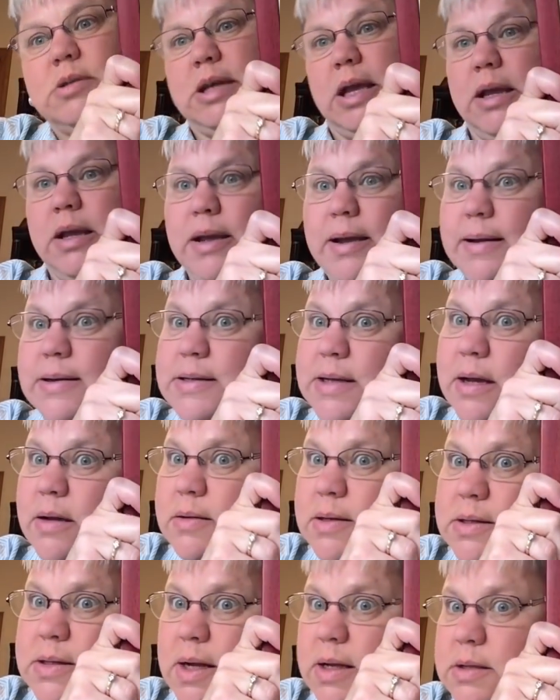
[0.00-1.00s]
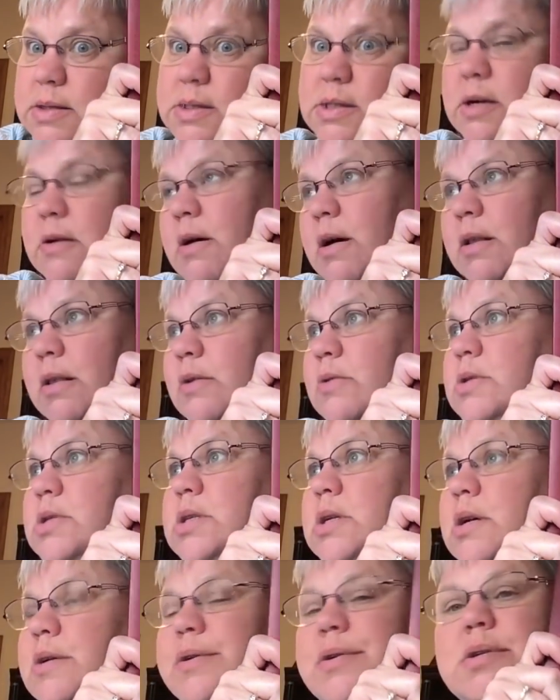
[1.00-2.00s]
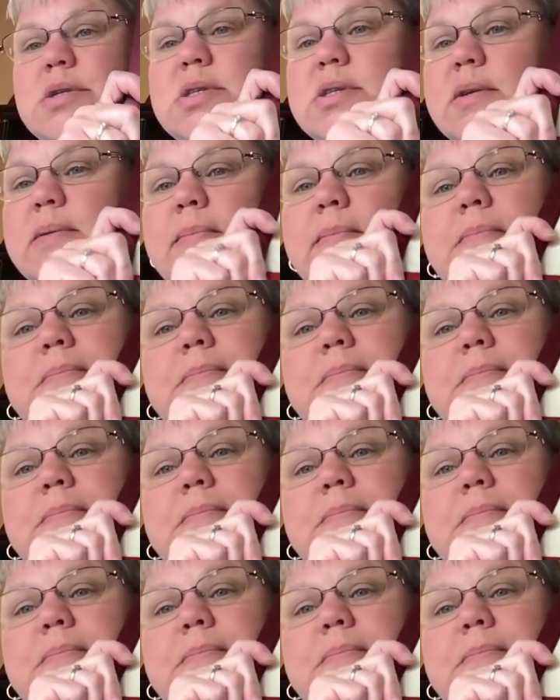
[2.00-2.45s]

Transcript: taking it down to dust it all those years.